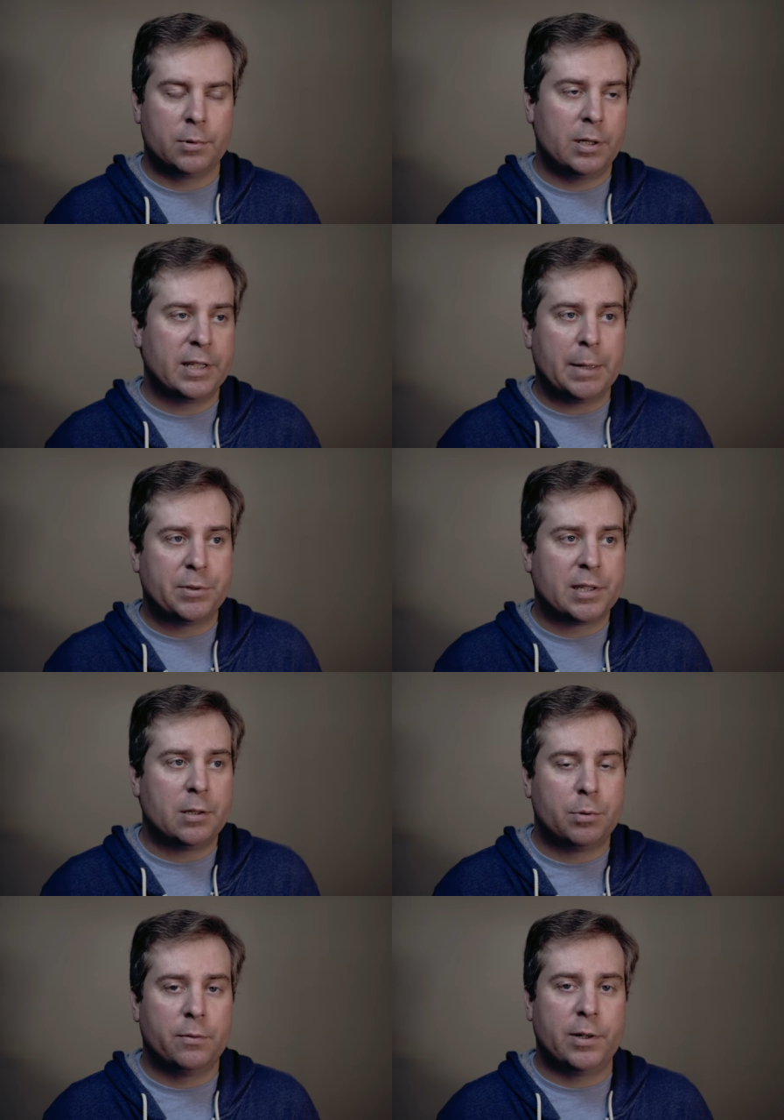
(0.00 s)
and the Apple Center
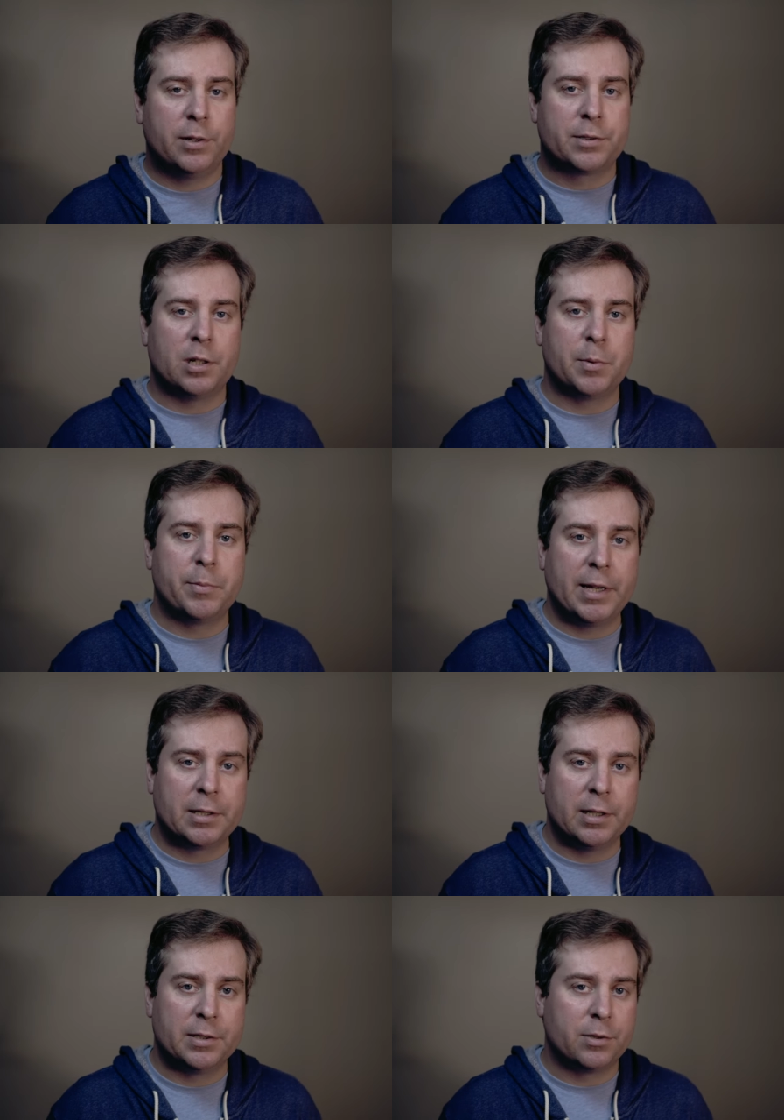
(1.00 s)
profile is going to be baked
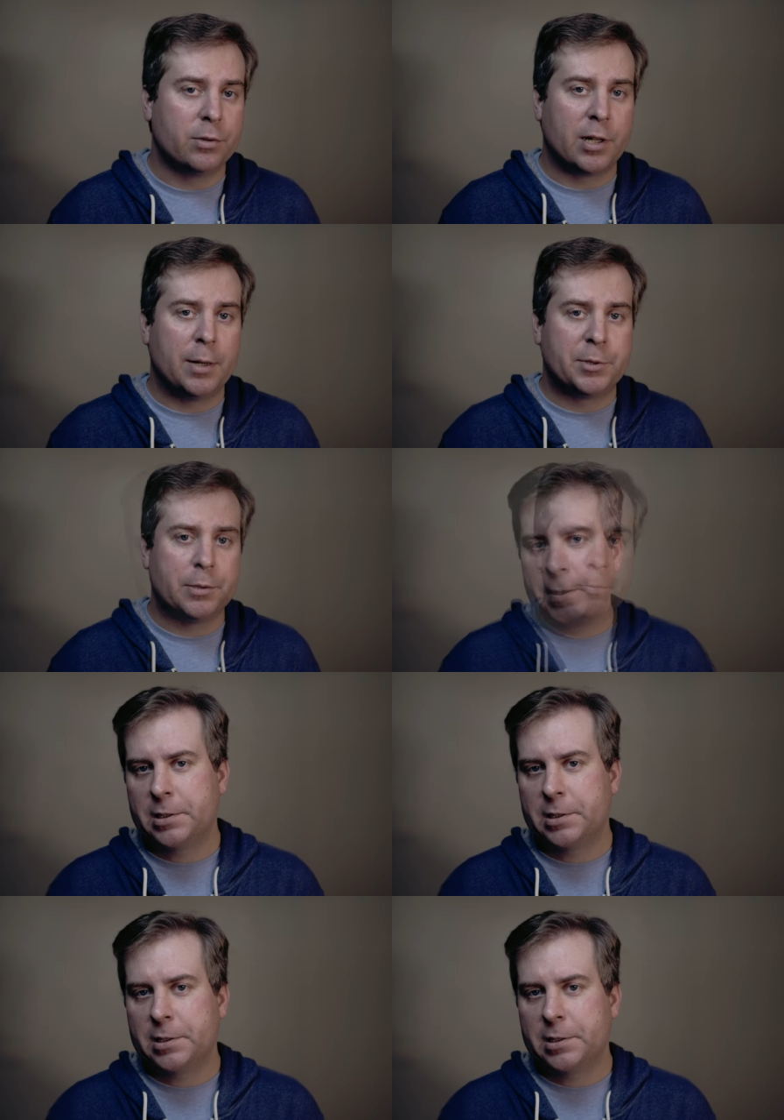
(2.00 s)
in as your only option.